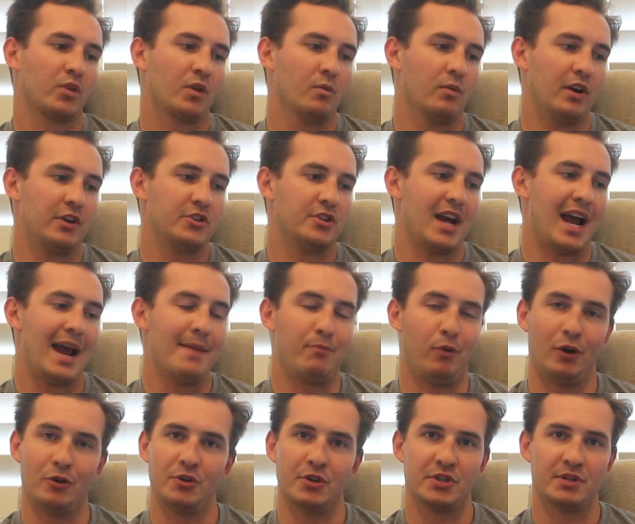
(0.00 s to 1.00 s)
which I
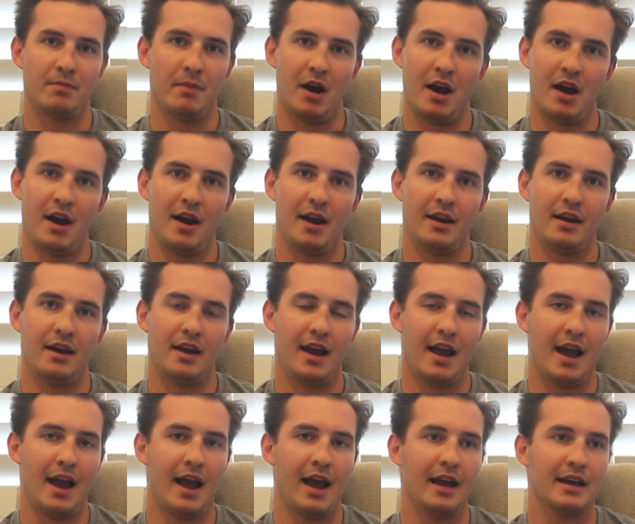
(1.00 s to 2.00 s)
purchased mine
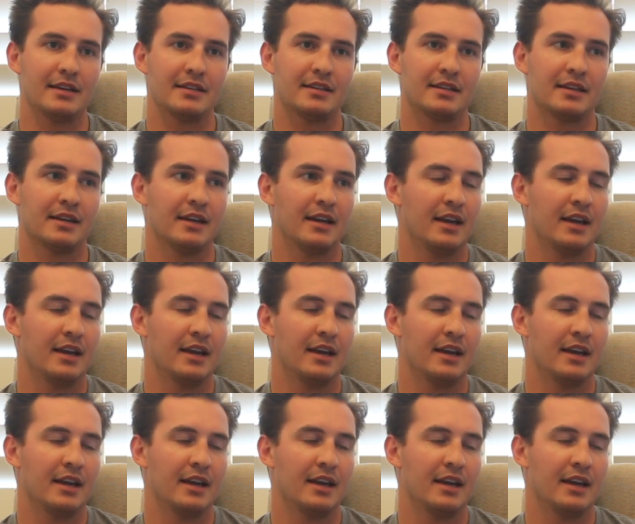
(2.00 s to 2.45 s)
at